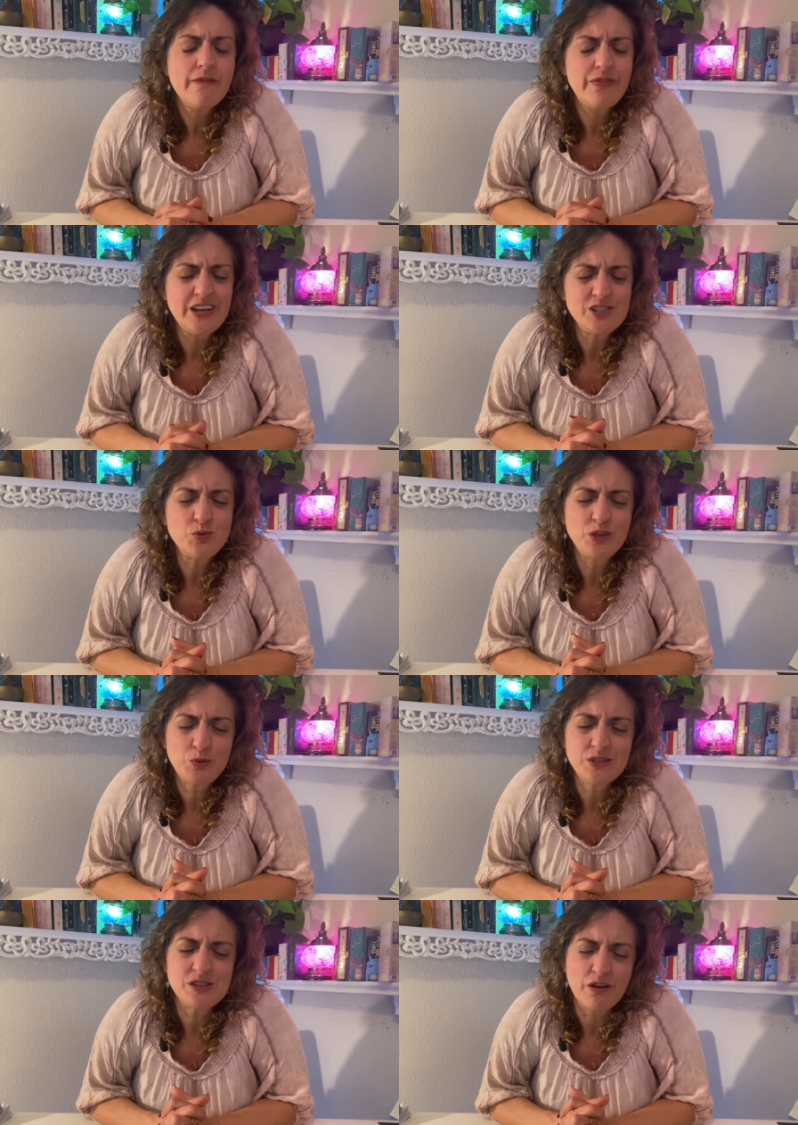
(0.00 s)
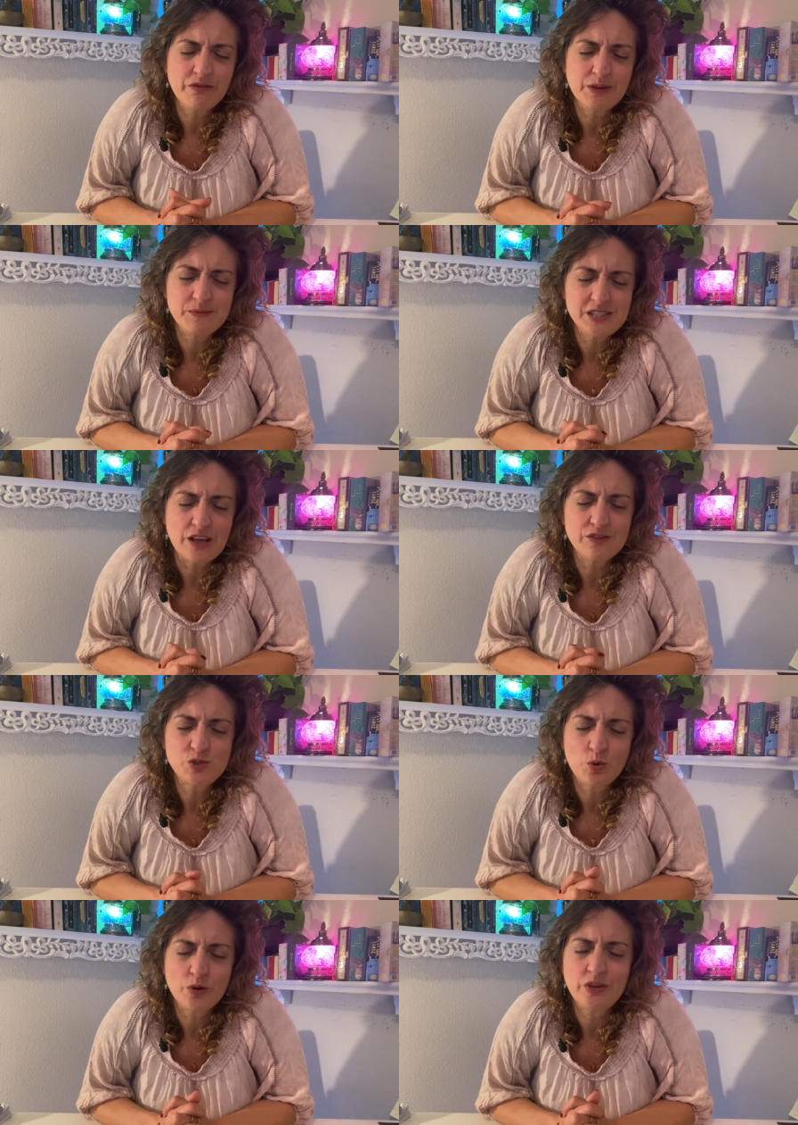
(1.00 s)
things really resolve themselves
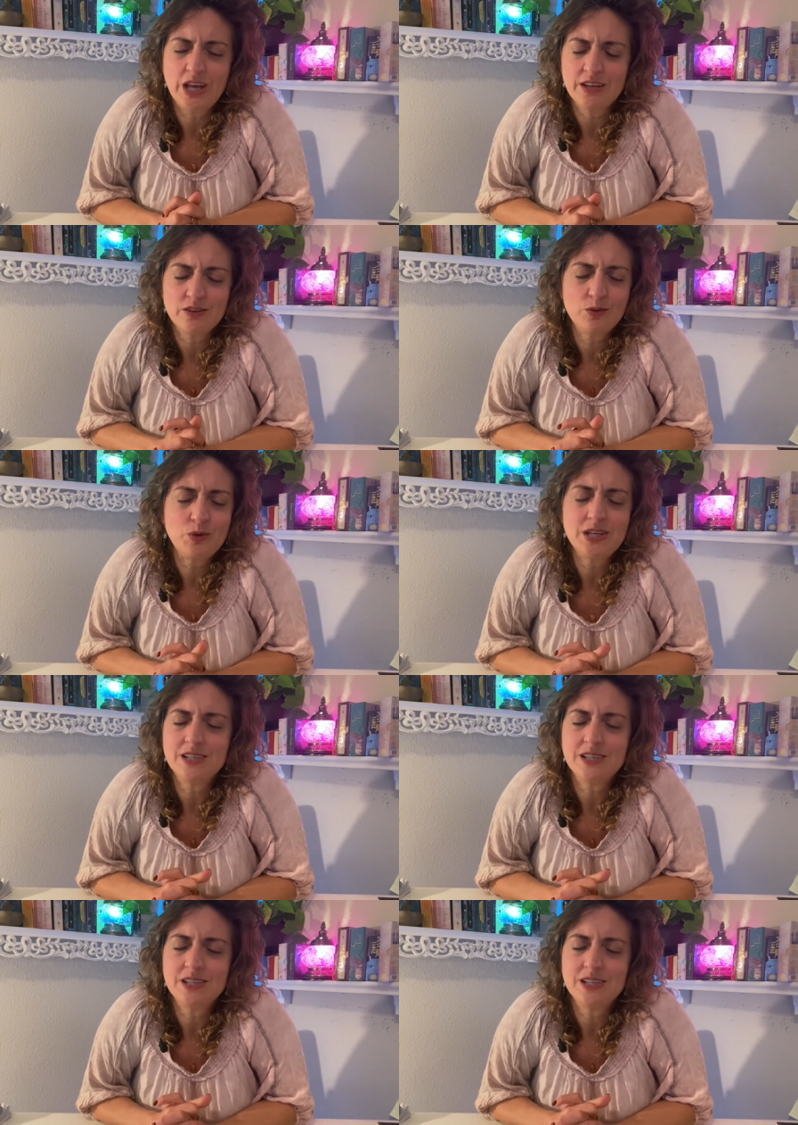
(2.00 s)
toward the end of the week.